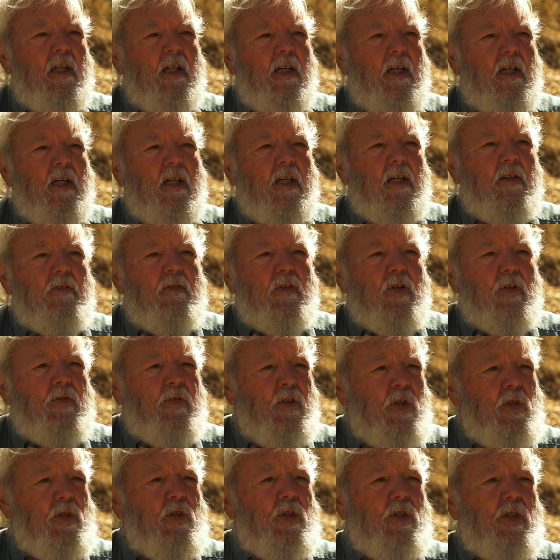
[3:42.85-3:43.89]
uh, for
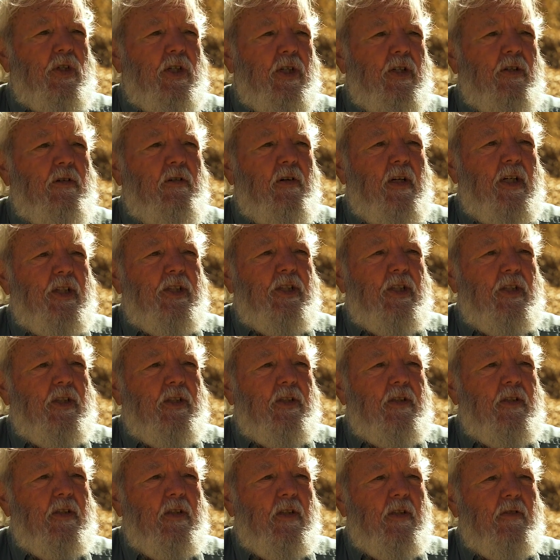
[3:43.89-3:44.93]
future
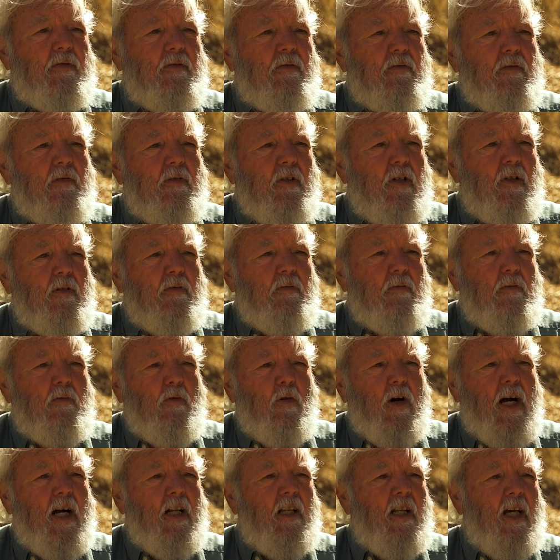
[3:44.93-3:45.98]
generations of, of
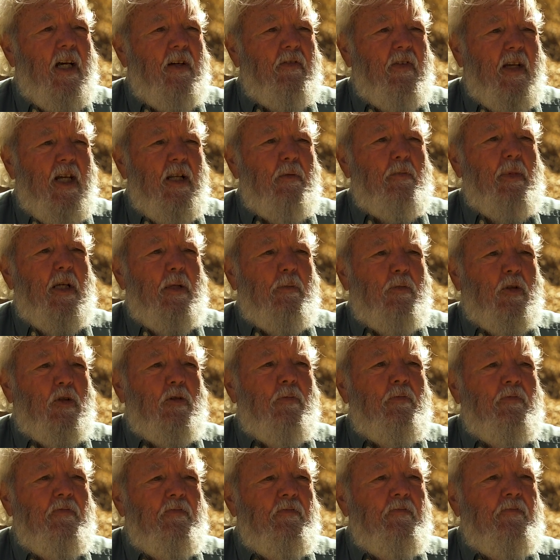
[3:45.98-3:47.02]
wildlife and people.